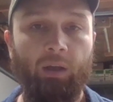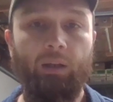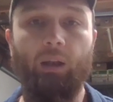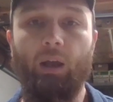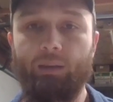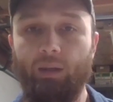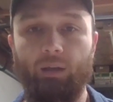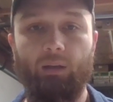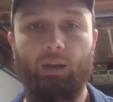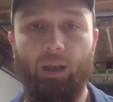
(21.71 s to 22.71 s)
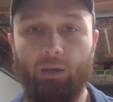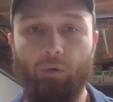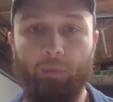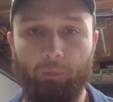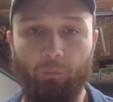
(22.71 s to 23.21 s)
Now, not that any
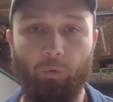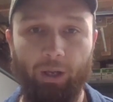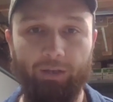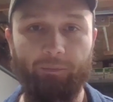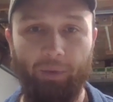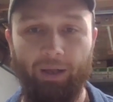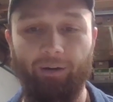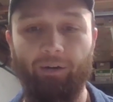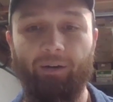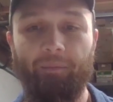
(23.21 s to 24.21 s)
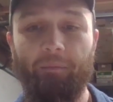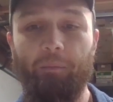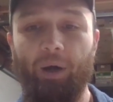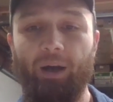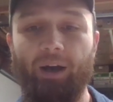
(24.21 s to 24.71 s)
one way is better,
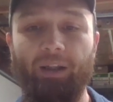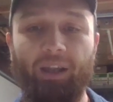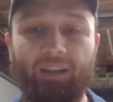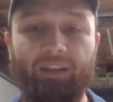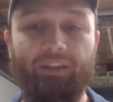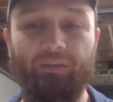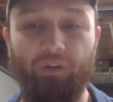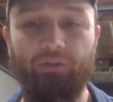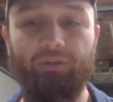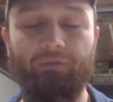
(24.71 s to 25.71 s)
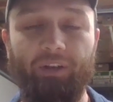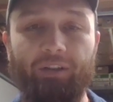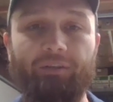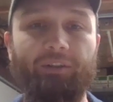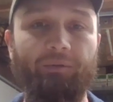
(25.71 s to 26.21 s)
but I like these devotional
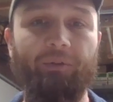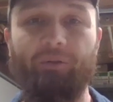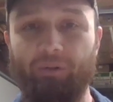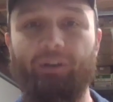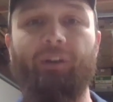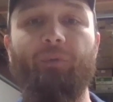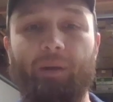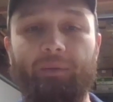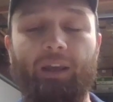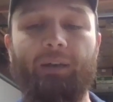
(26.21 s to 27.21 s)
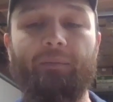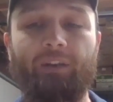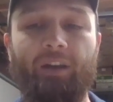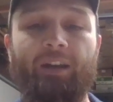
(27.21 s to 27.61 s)
videos that are recorded on webcams